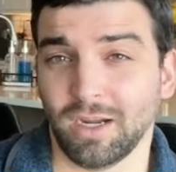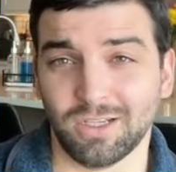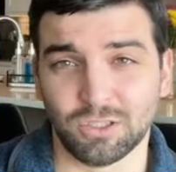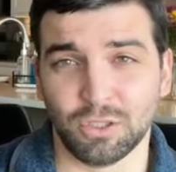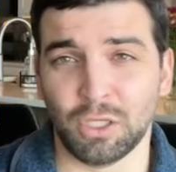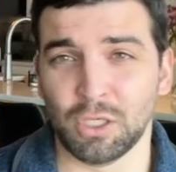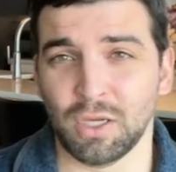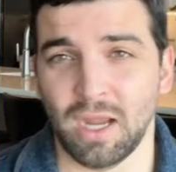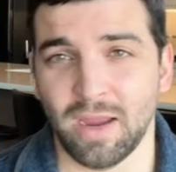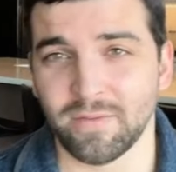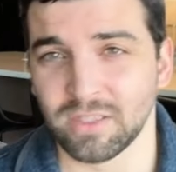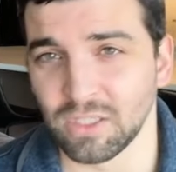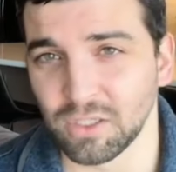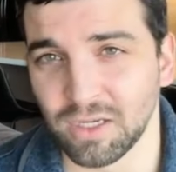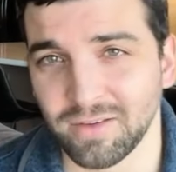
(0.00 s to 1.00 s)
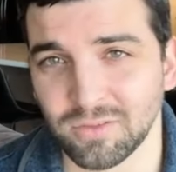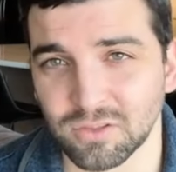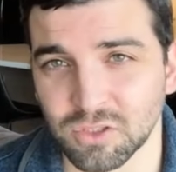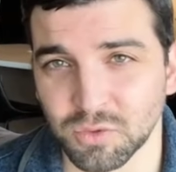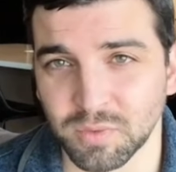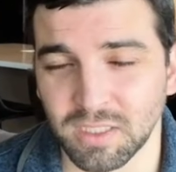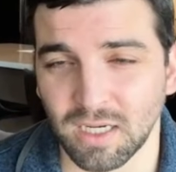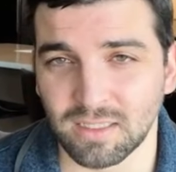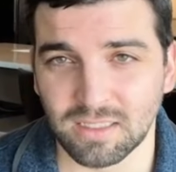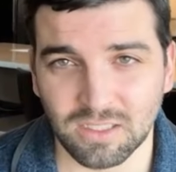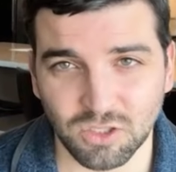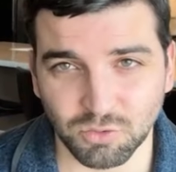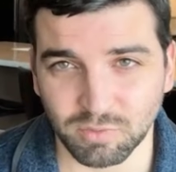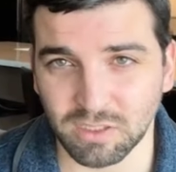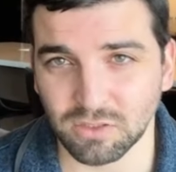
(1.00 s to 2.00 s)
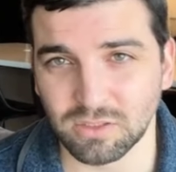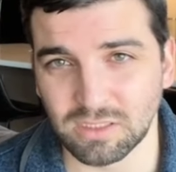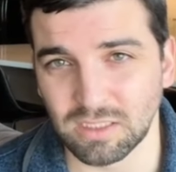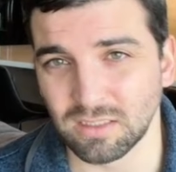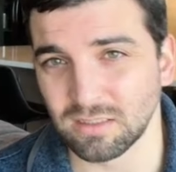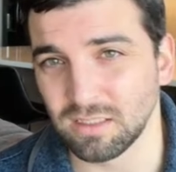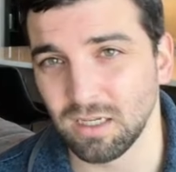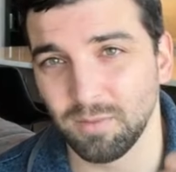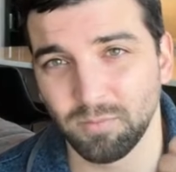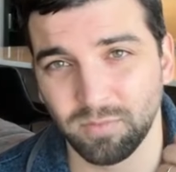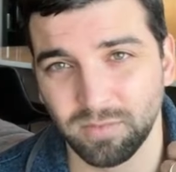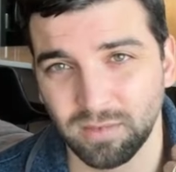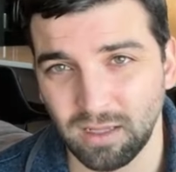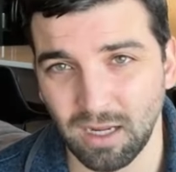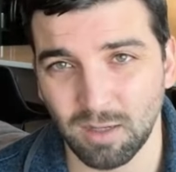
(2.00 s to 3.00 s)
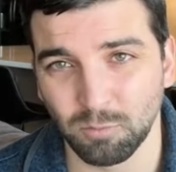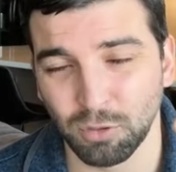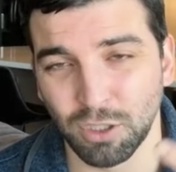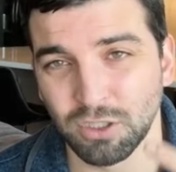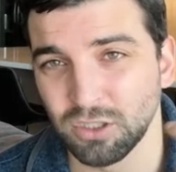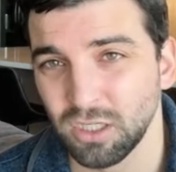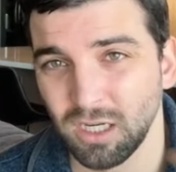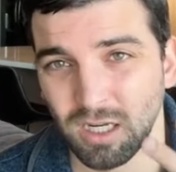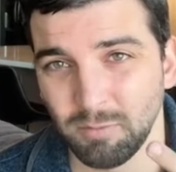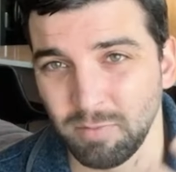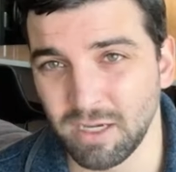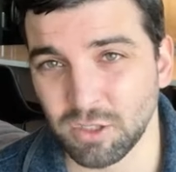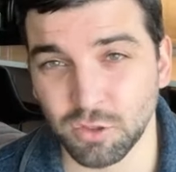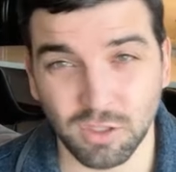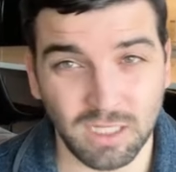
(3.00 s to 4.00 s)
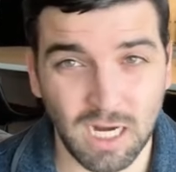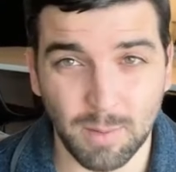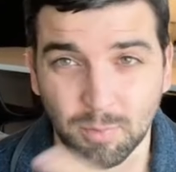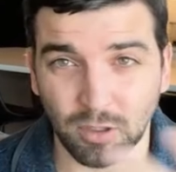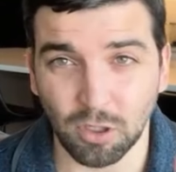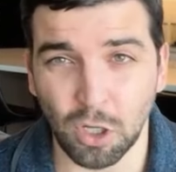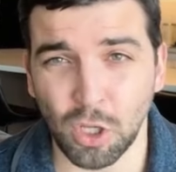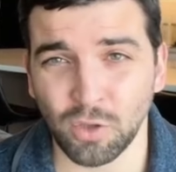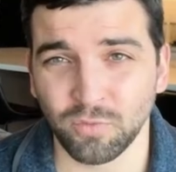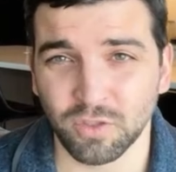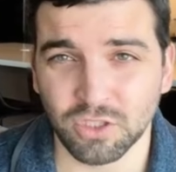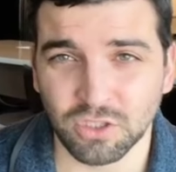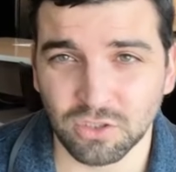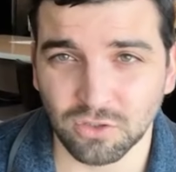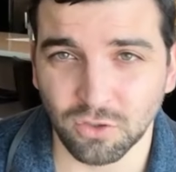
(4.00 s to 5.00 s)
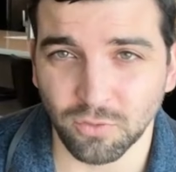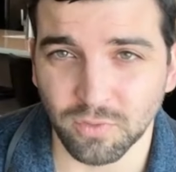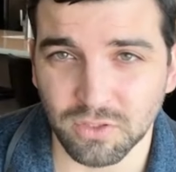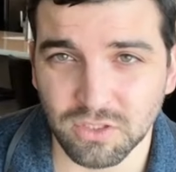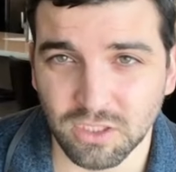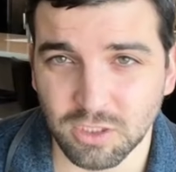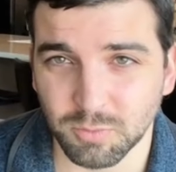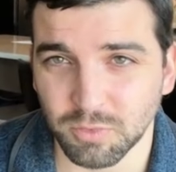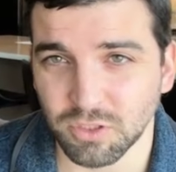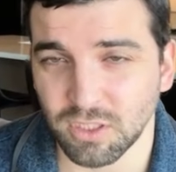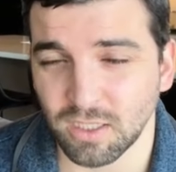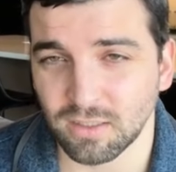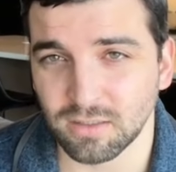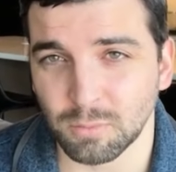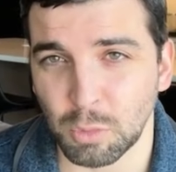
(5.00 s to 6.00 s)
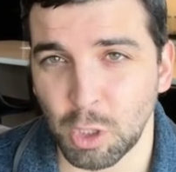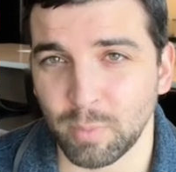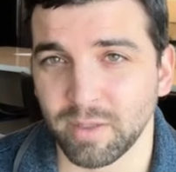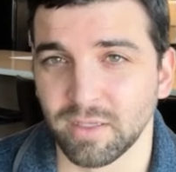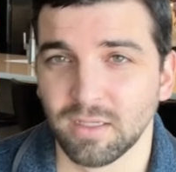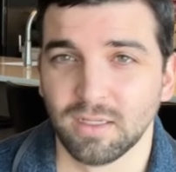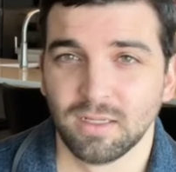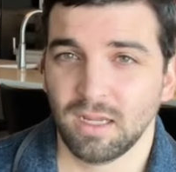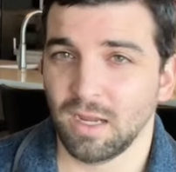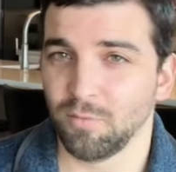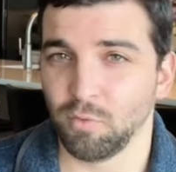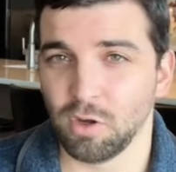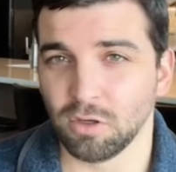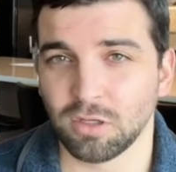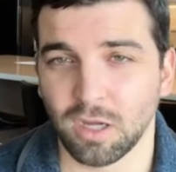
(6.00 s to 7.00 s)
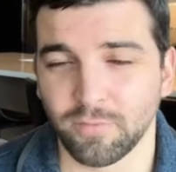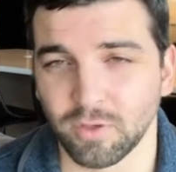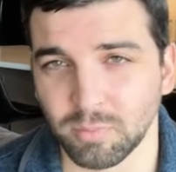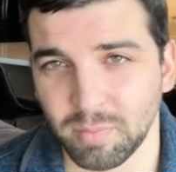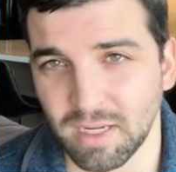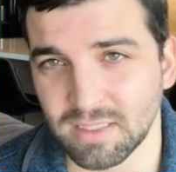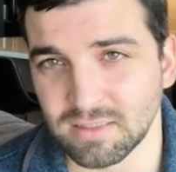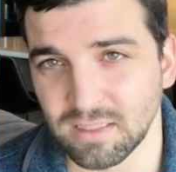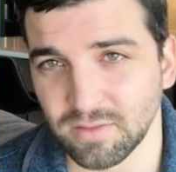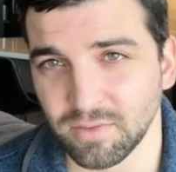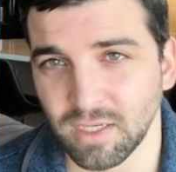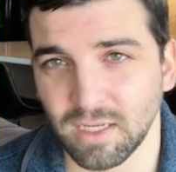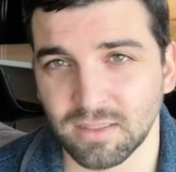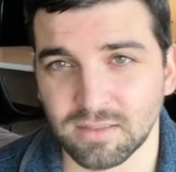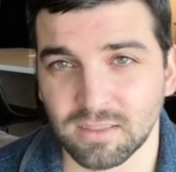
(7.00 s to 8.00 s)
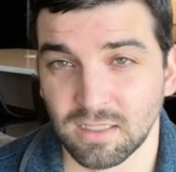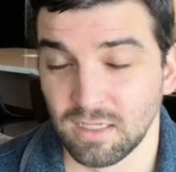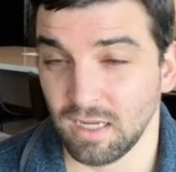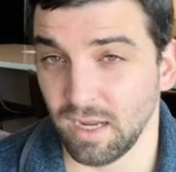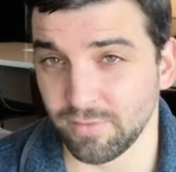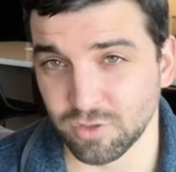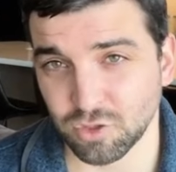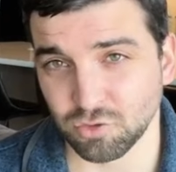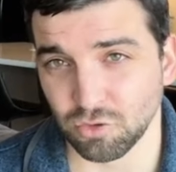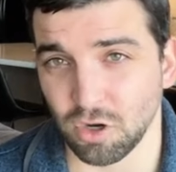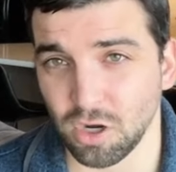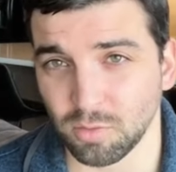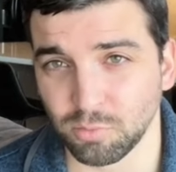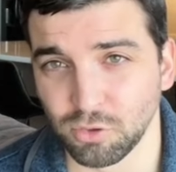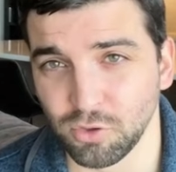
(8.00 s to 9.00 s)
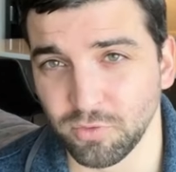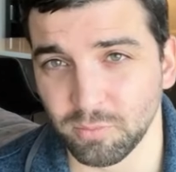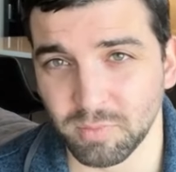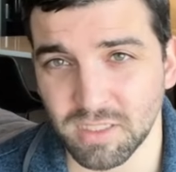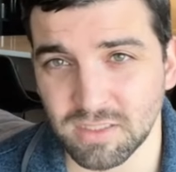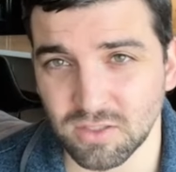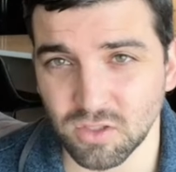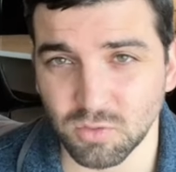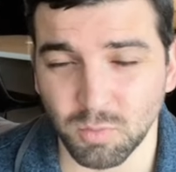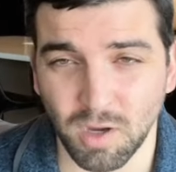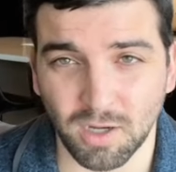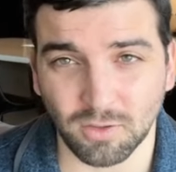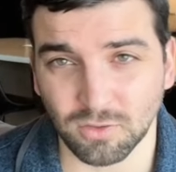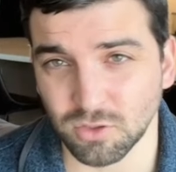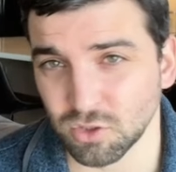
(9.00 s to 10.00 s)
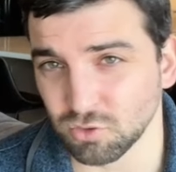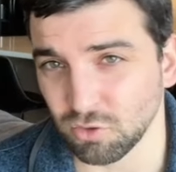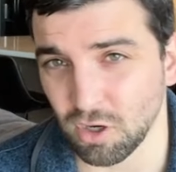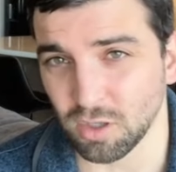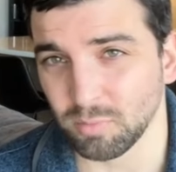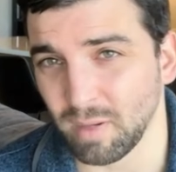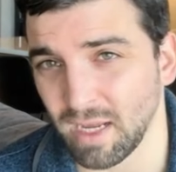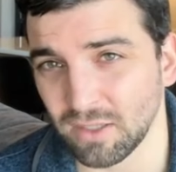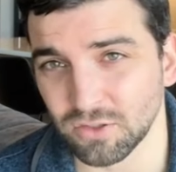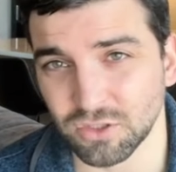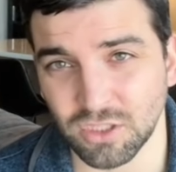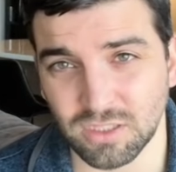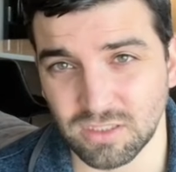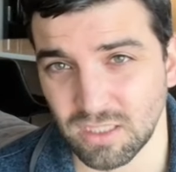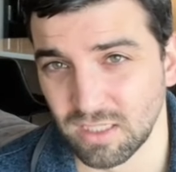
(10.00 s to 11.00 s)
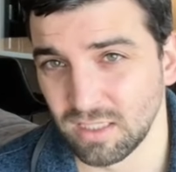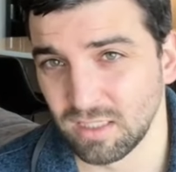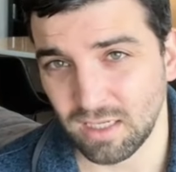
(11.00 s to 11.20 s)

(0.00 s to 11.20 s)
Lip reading: Okay, so there you have it. There you have those three ideas: Realty Income, Enbridge, Main Street Capital, all of which yield over 6% at the moment, have well-covered base dividends, have strong, proven business models, strong balance sheets,